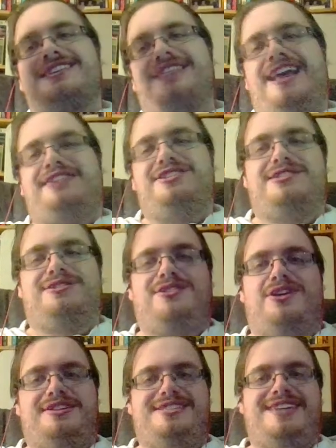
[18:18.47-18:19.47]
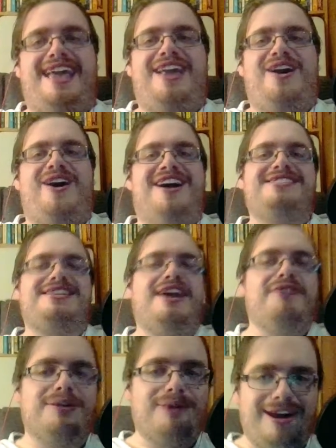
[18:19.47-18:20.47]
and that just caused chaos
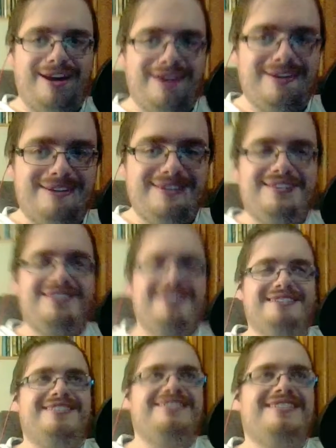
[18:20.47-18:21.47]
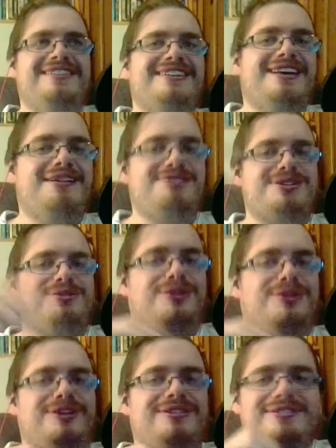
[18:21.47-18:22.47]
everywhere. It was cool.